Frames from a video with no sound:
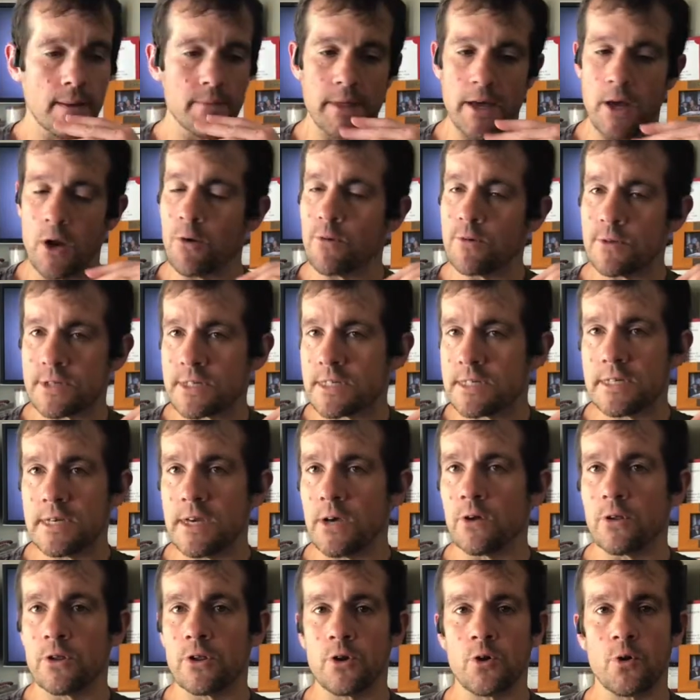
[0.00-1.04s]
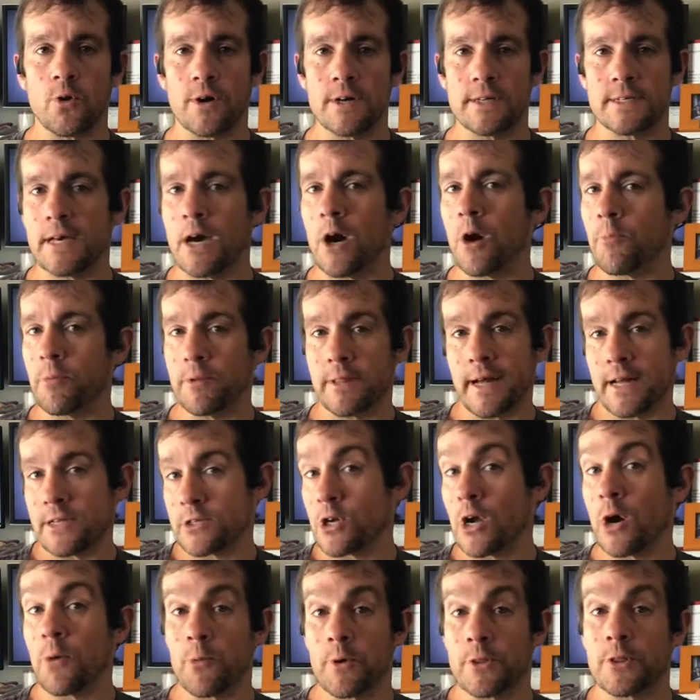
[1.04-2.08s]
They don't seal the noise out, but
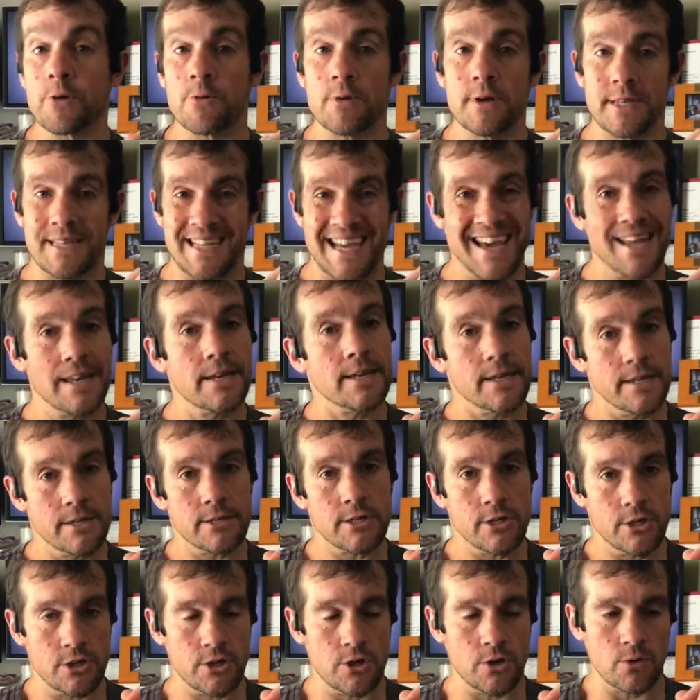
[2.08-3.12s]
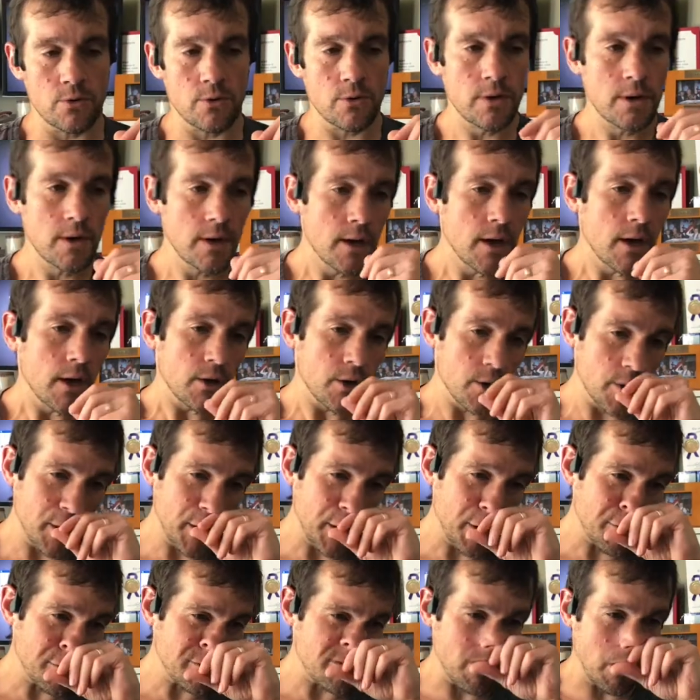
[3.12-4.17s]
that's not what they're intended to do. Your
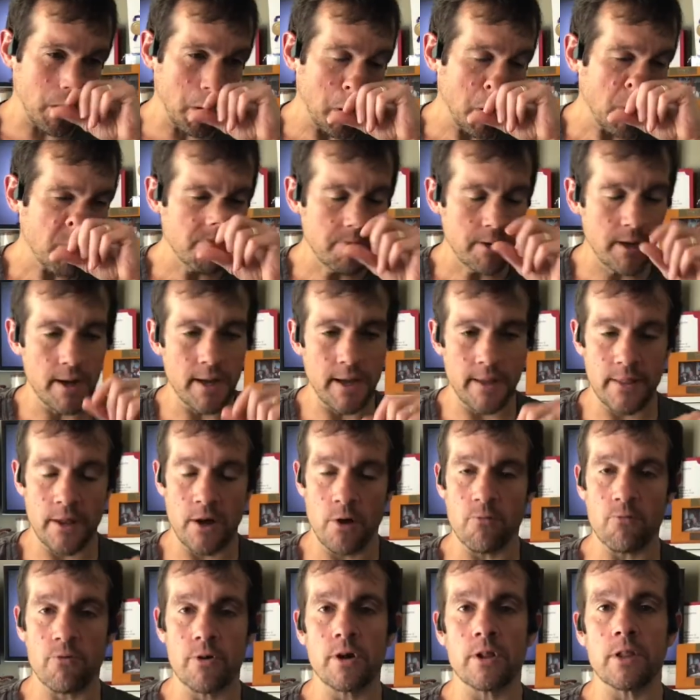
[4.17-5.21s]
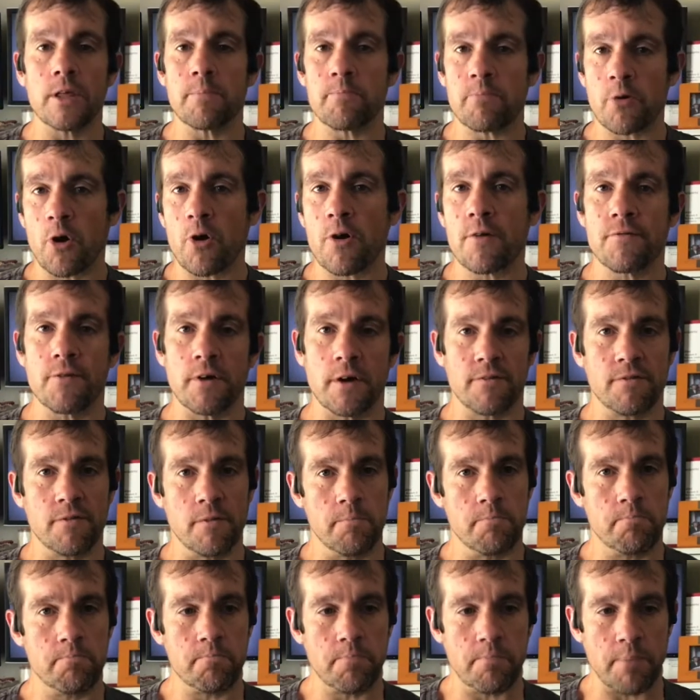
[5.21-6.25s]
ears are open and they're really perfect
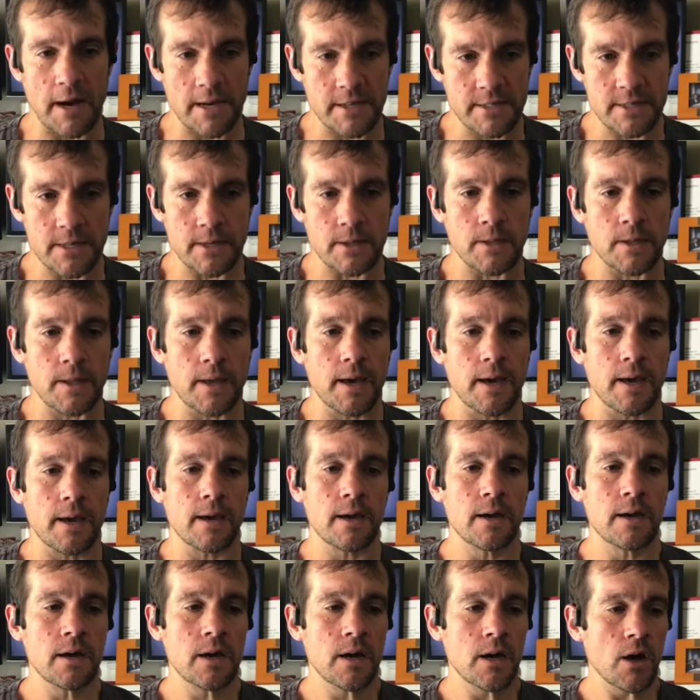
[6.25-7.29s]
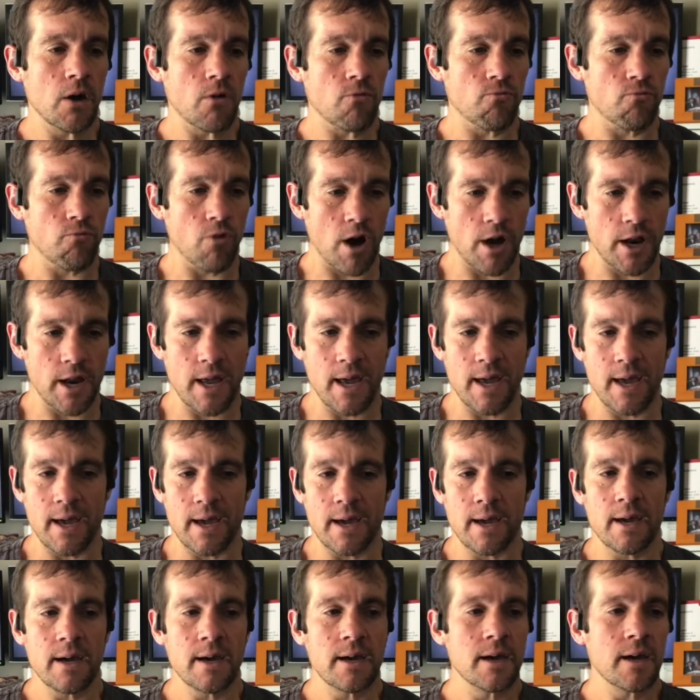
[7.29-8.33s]
for bicycling,
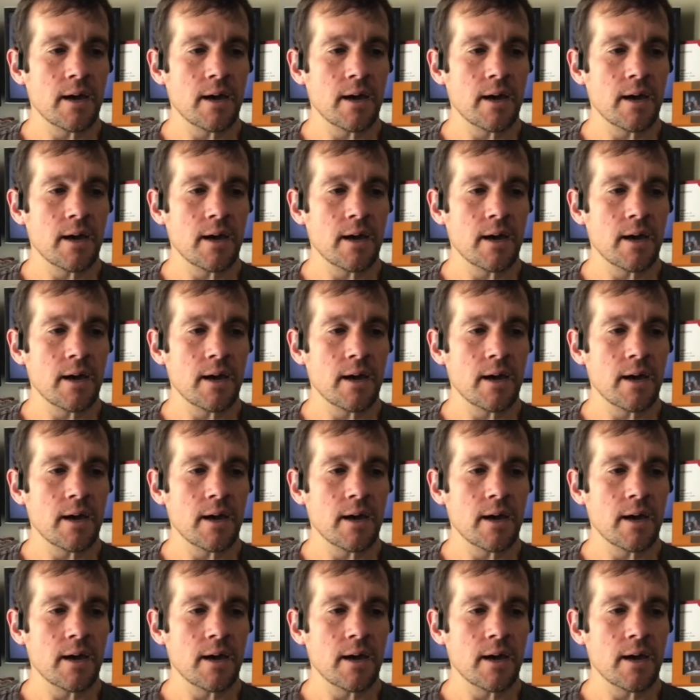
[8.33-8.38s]
running,